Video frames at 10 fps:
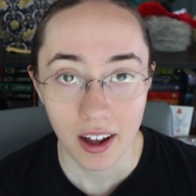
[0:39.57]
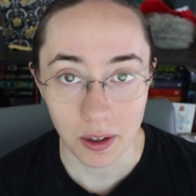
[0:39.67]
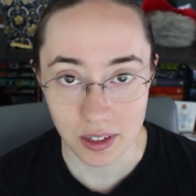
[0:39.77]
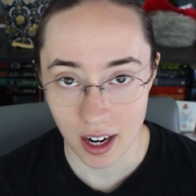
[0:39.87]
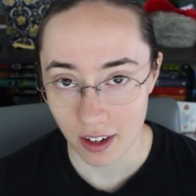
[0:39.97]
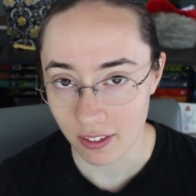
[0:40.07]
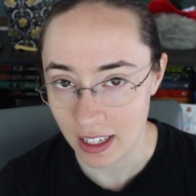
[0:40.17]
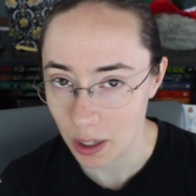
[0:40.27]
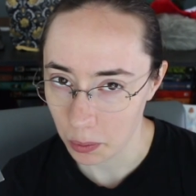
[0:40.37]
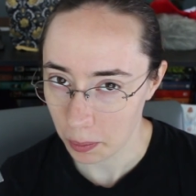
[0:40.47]
it was kind of
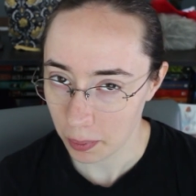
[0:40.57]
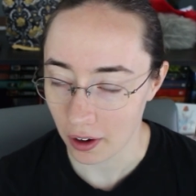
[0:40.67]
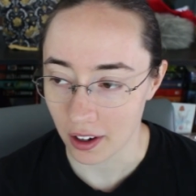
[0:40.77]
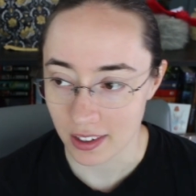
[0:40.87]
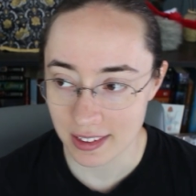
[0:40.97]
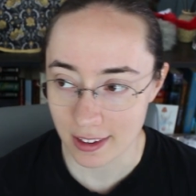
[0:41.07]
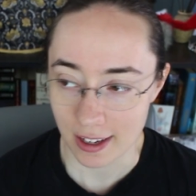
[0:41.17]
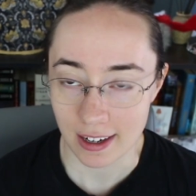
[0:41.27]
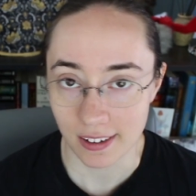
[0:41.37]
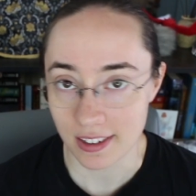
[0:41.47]
equal parts
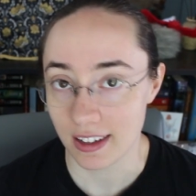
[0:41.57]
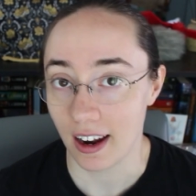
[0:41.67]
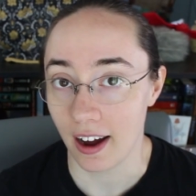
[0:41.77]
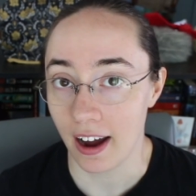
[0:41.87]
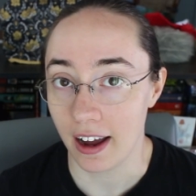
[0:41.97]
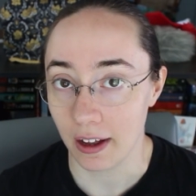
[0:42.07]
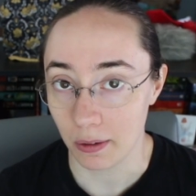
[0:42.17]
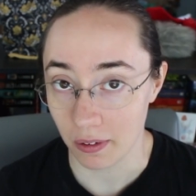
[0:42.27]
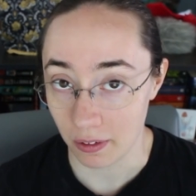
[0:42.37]
things that I